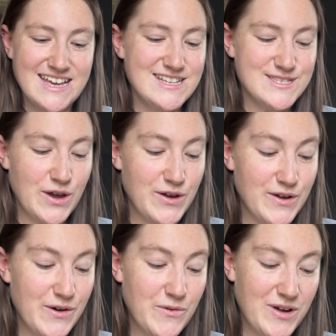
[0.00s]

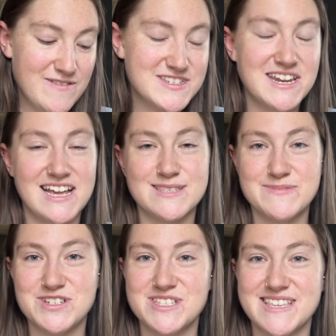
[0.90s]
So one of tonight's
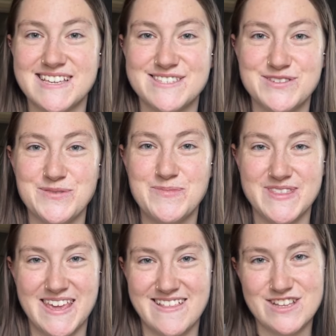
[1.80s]
missions is to
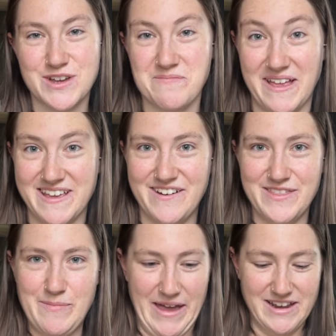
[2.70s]
put the electric blanket on
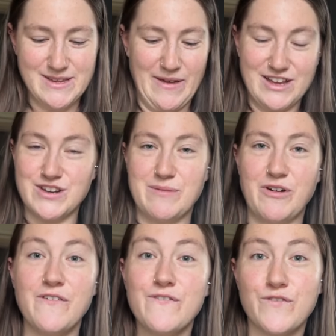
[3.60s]
the bed to make sure I'm
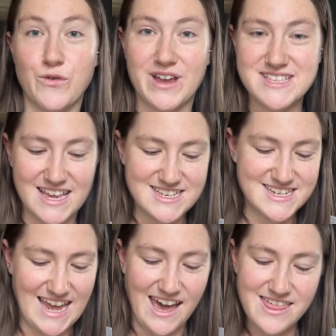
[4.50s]
not freezing to
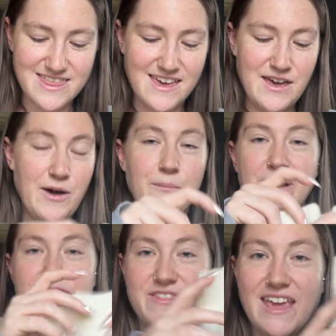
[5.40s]
death.
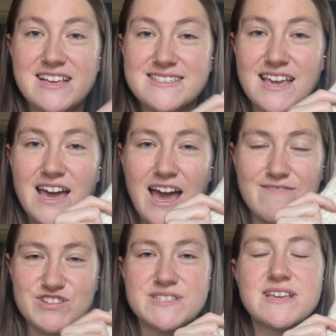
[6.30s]
But these
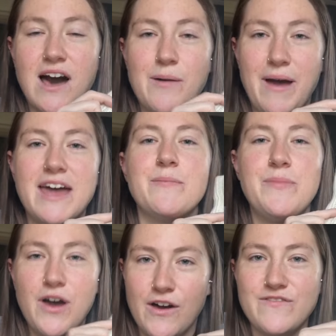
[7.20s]
have just come at a
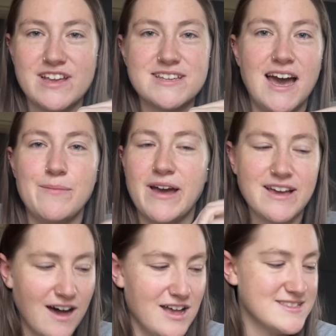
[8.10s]
perfect time. I
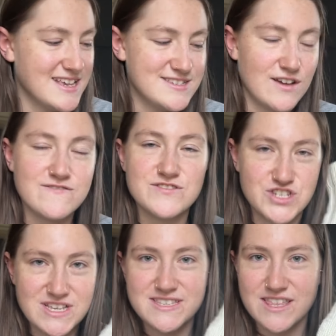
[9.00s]
cast these off
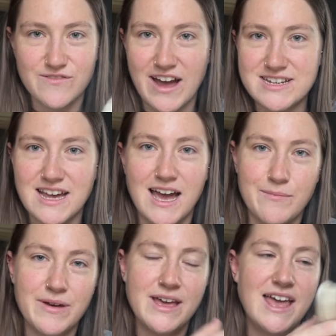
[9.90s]
just at the right
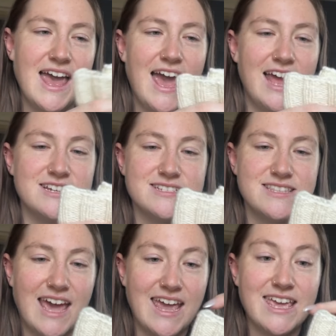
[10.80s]
time, and
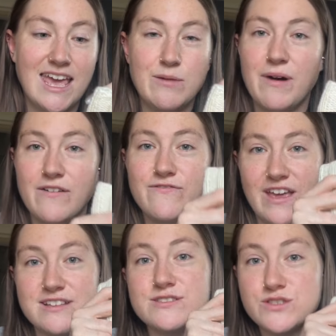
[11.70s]
they keep my
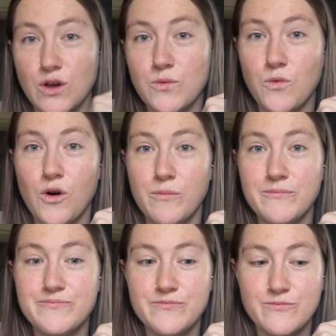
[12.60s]
feet so
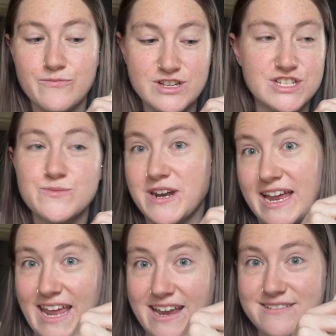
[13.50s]
warm, which is what
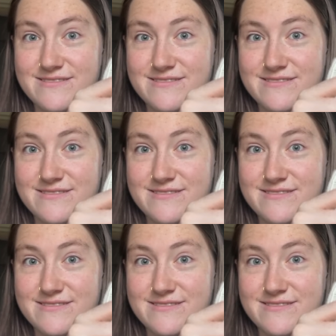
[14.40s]
I need.